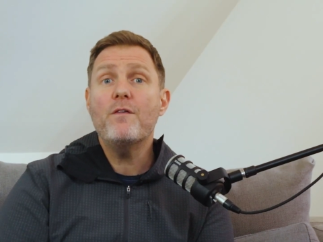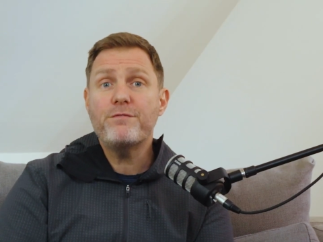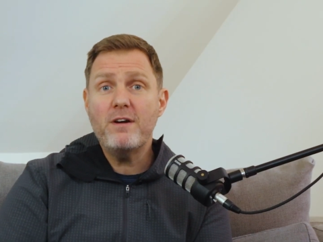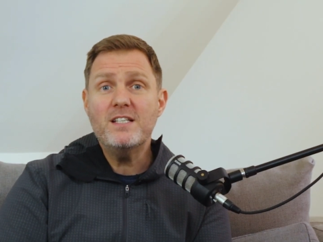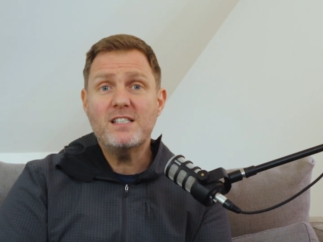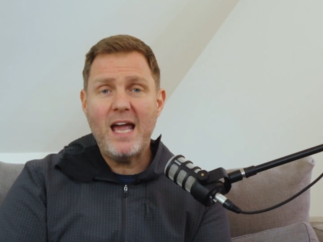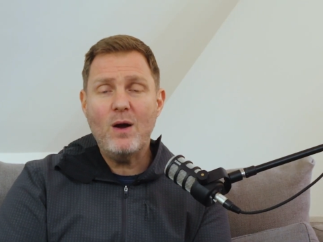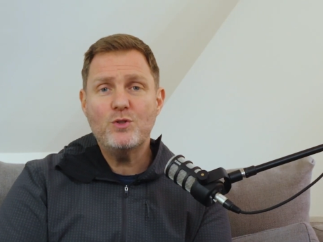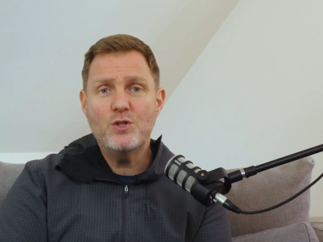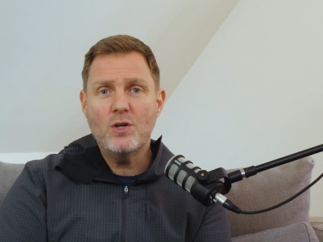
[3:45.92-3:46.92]
a friend's
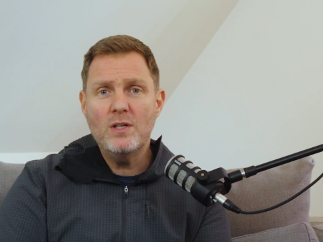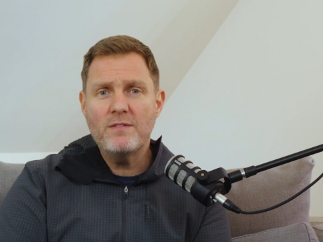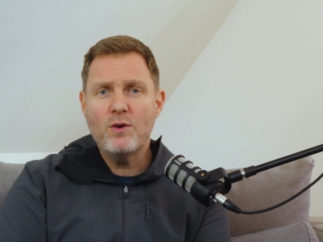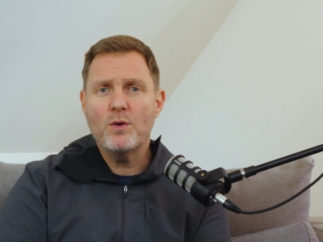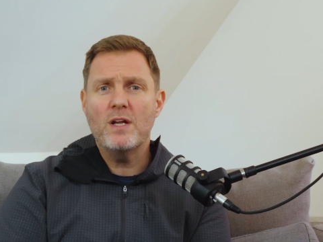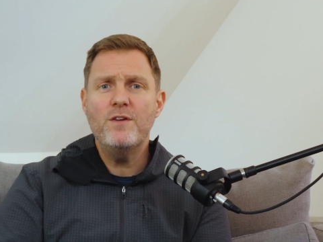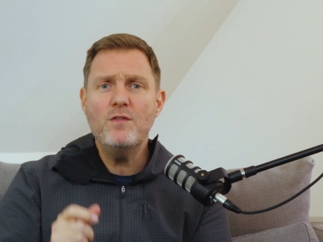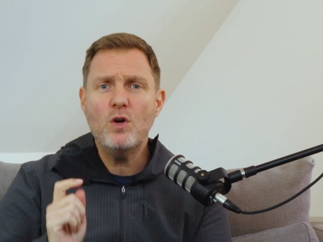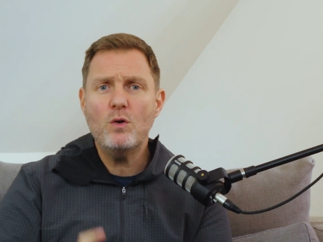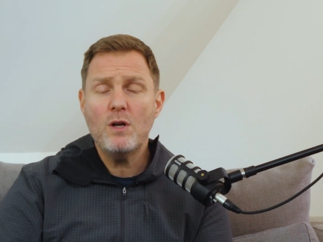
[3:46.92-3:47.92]
couch you can live on. If
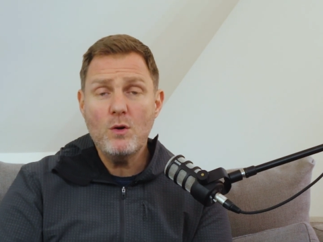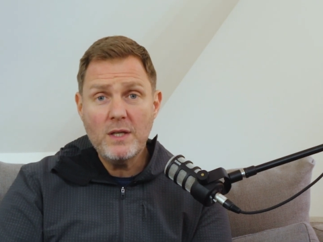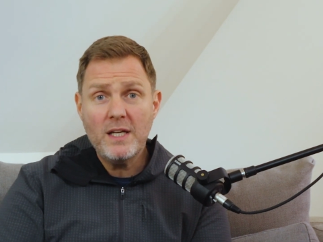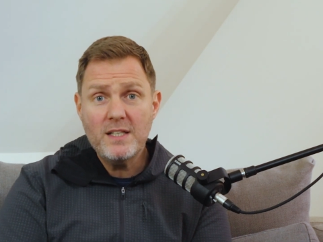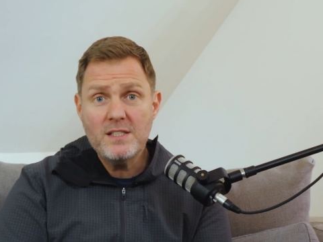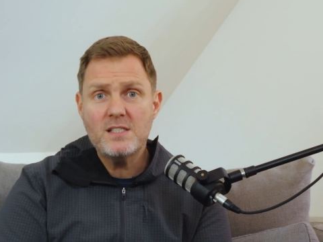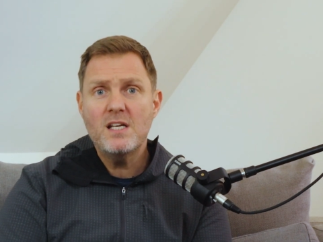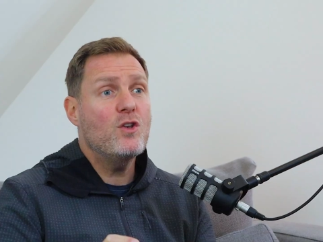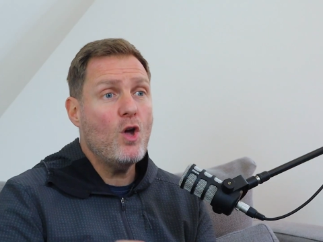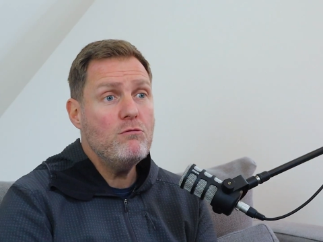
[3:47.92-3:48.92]
you've got no kids
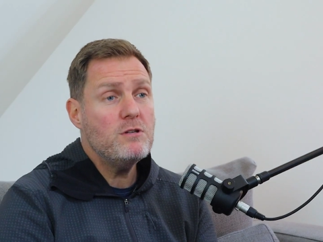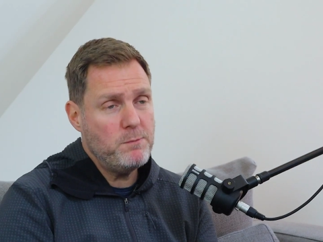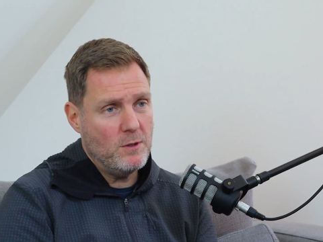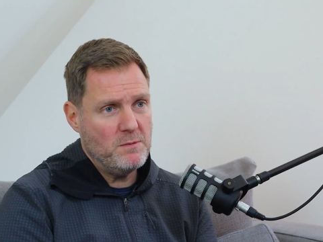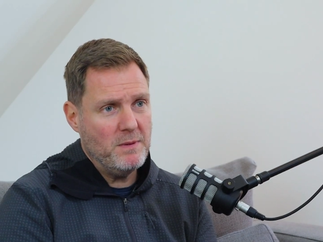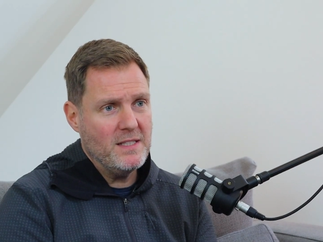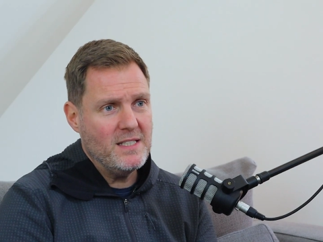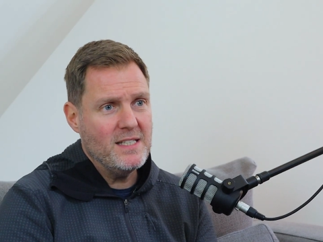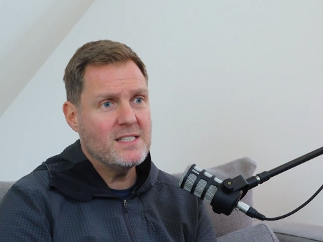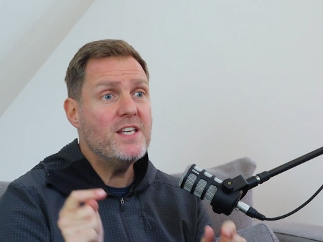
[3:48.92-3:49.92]
and no
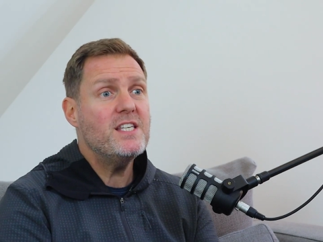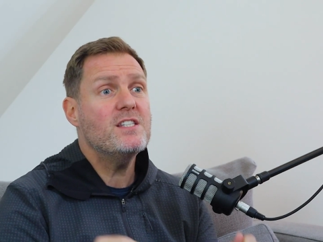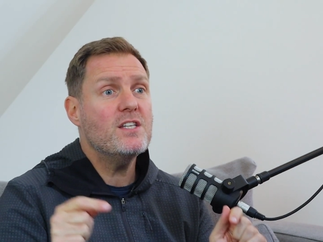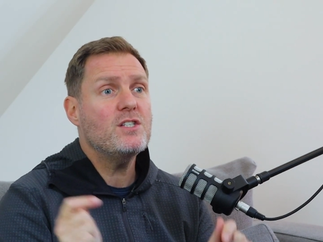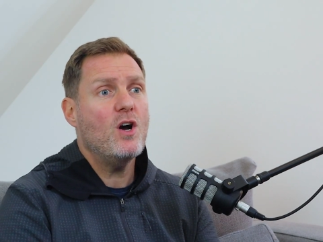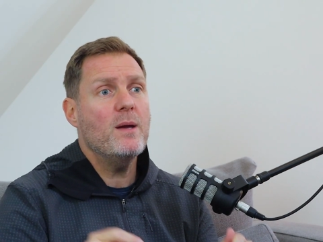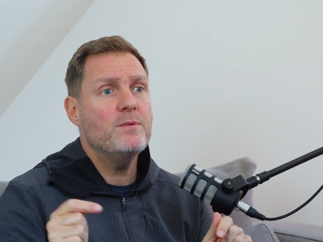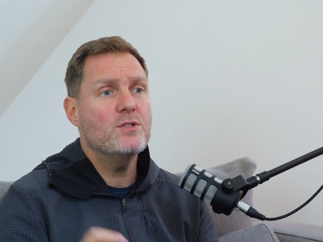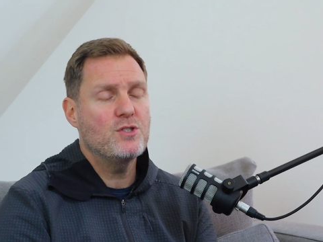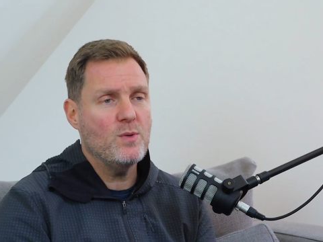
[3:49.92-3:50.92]
responsibilities, this is the time
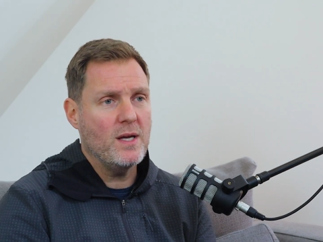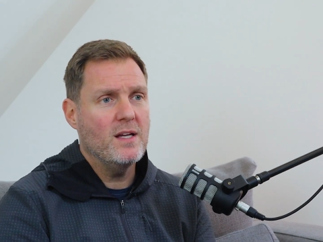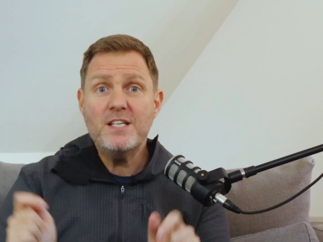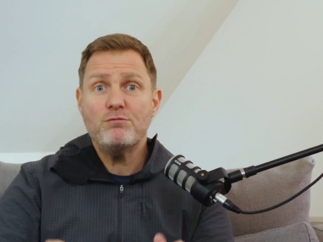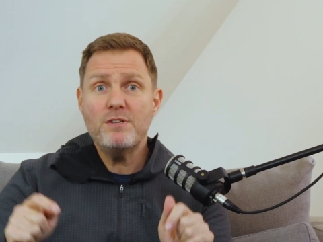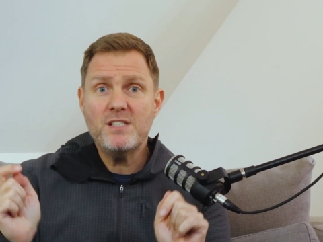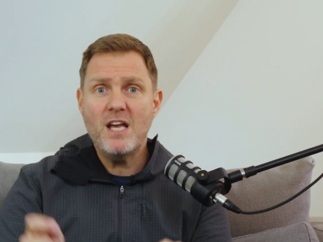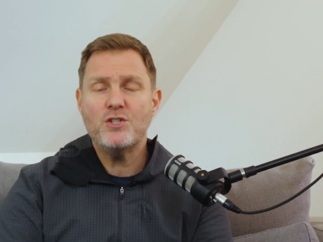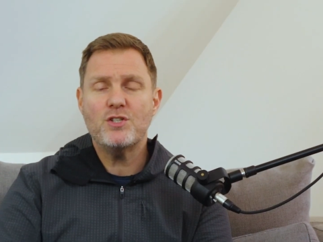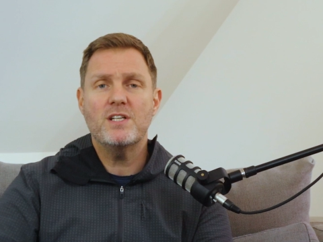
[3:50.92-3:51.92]
to do it. This
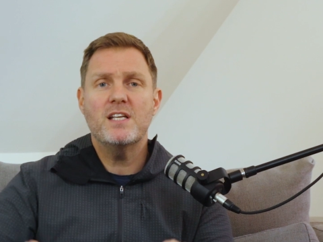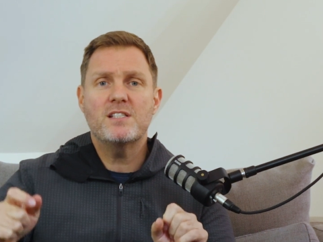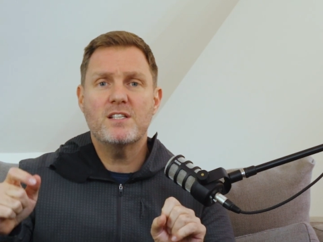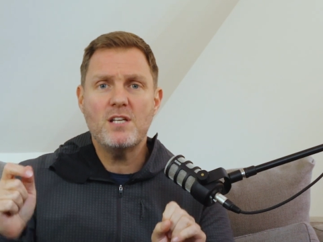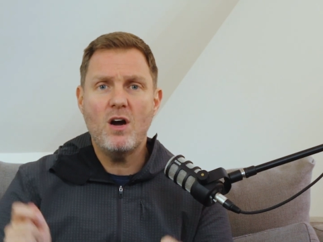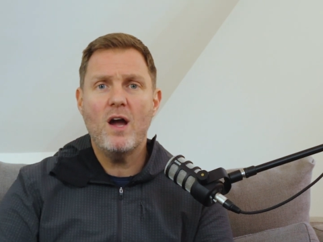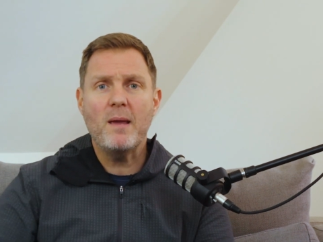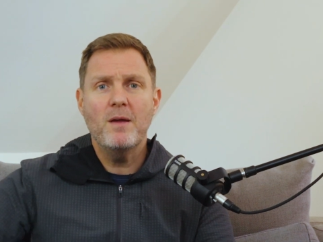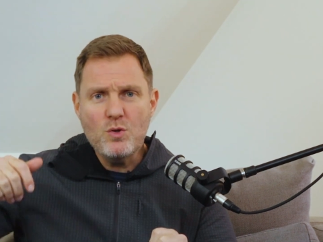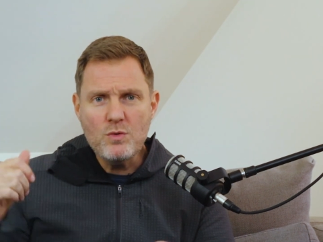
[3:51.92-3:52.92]
recession is the
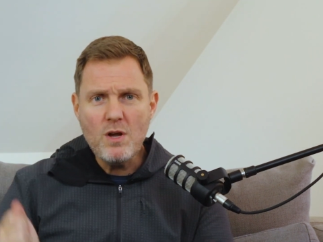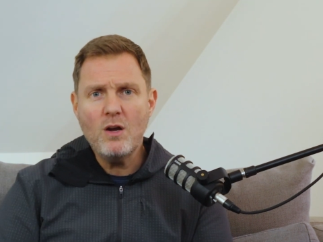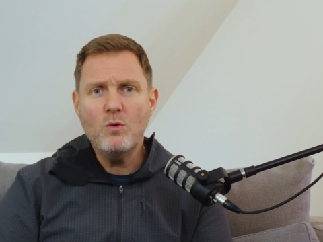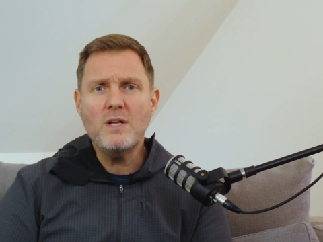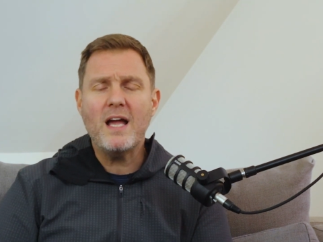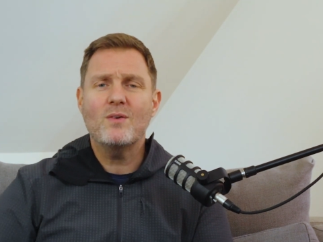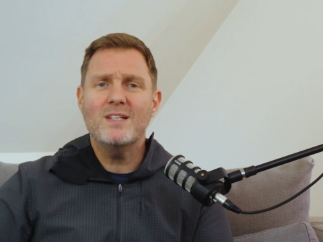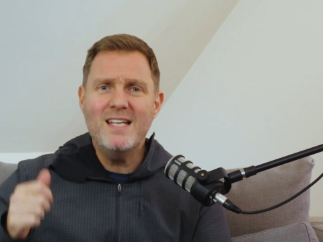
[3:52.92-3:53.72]
time to knuckle down.